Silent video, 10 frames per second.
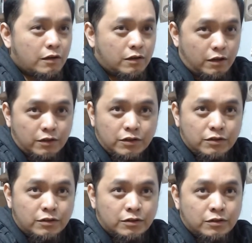
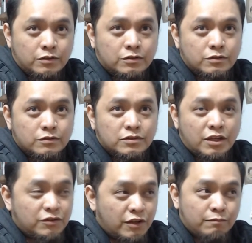another
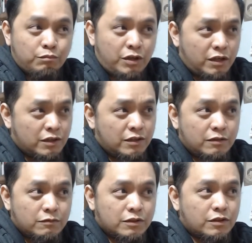sentient
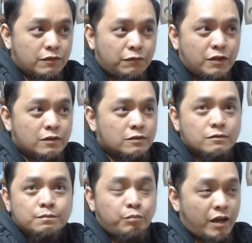being, you're gonna feel
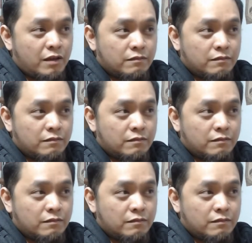pain.